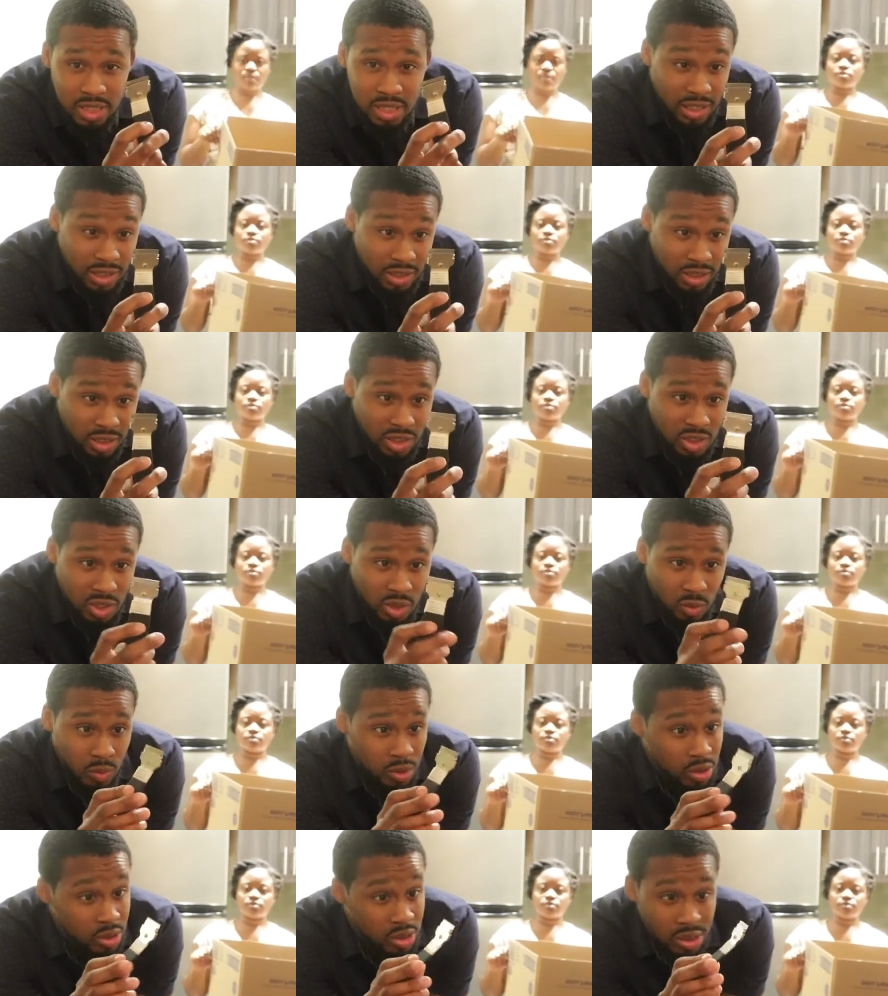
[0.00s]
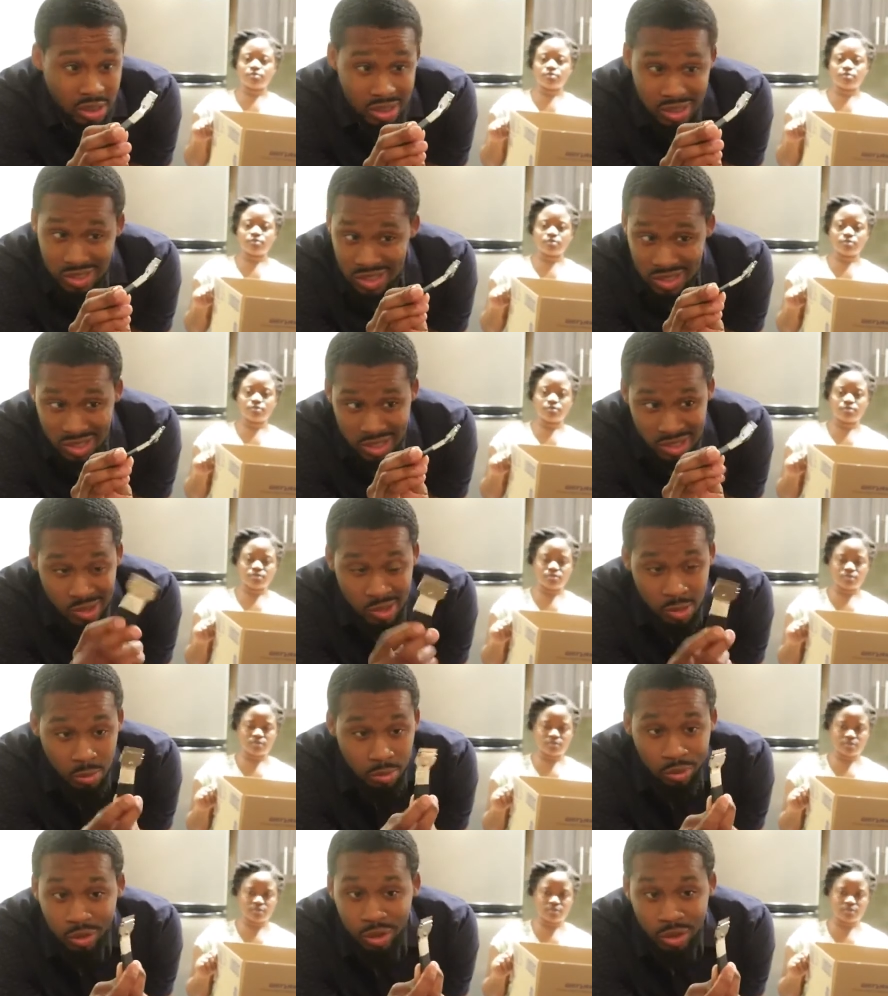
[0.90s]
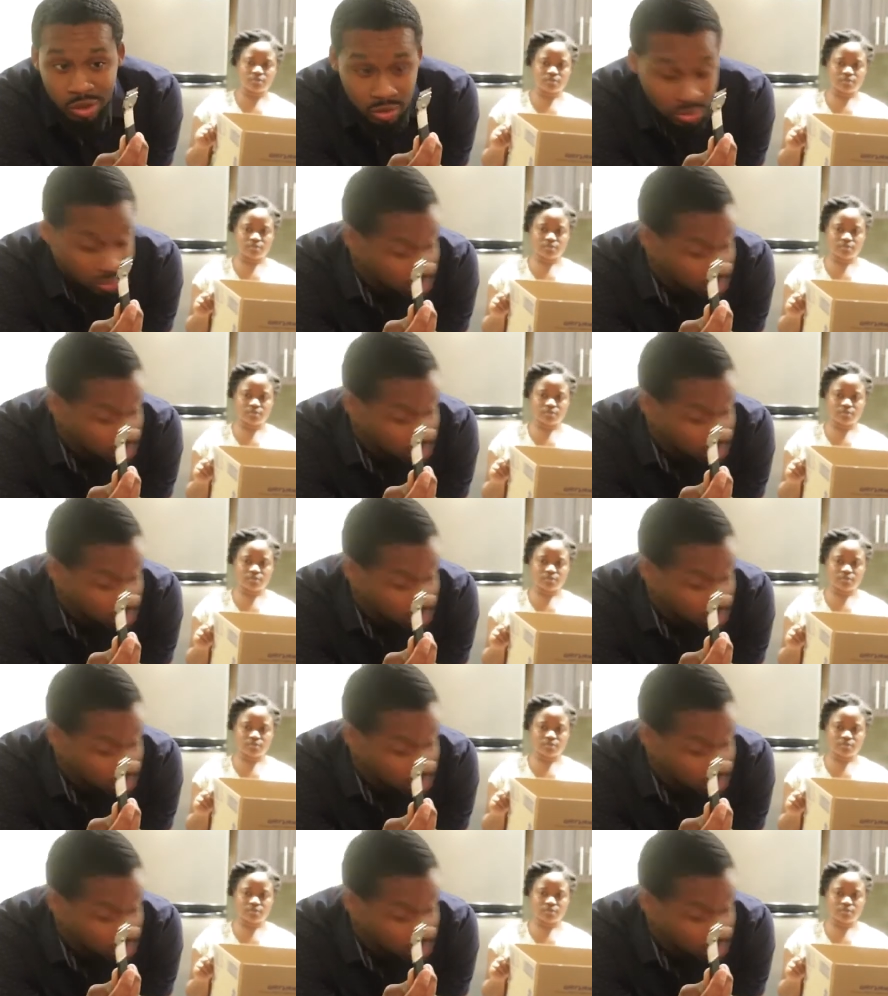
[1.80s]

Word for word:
Speaker 1: And I think it's gonna work good because it's still brand